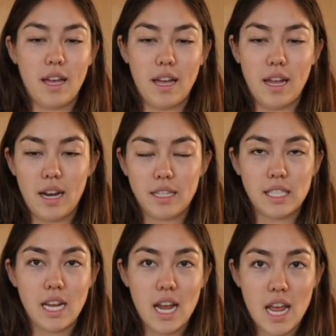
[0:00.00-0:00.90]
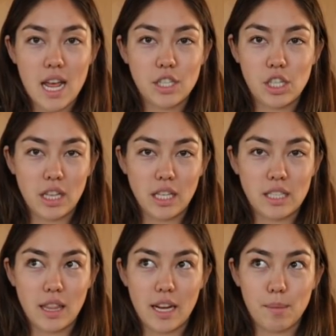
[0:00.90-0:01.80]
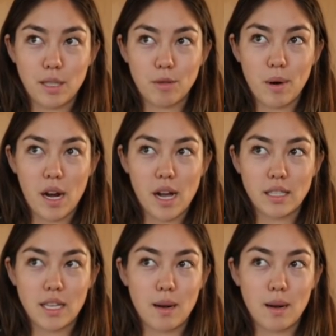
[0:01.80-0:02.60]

and she listed like a bunch of products,